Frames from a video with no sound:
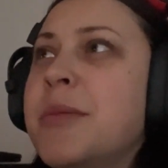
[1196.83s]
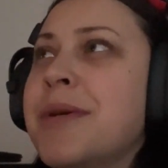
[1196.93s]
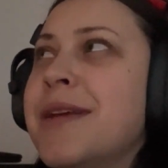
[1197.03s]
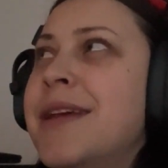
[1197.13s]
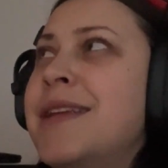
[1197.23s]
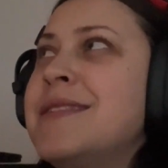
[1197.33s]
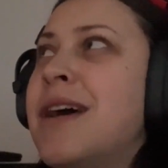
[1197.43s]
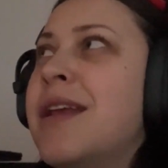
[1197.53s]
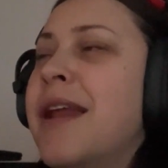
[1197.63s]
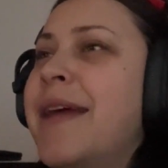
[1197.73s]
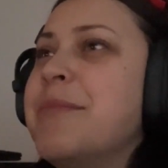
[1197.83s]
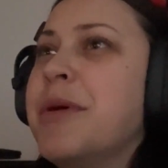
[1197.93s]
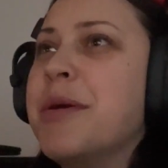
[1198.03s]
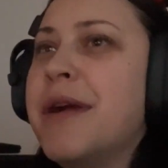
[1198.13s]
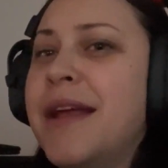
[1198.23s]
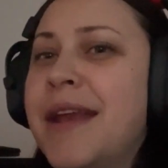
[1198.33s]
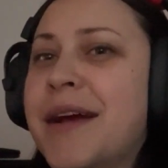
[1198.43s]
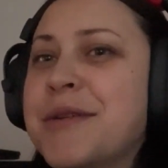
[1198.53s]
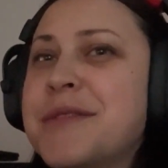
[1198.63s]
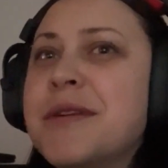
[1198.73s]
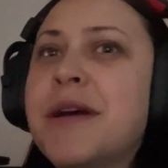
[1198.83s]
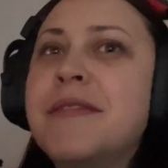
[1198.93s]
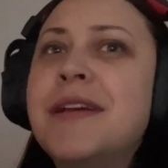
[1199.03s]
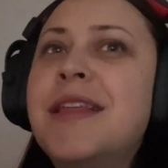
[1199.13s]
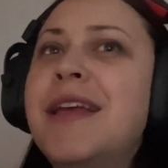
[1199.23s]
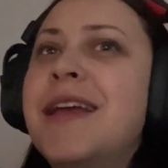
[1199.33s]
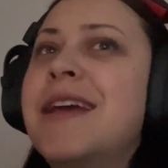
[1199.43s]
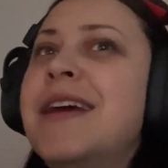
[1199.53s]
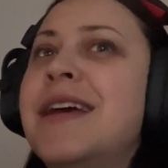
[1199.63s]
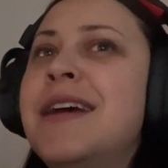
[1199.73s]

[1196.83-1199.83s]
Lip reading: but it is on night mode right now, so everything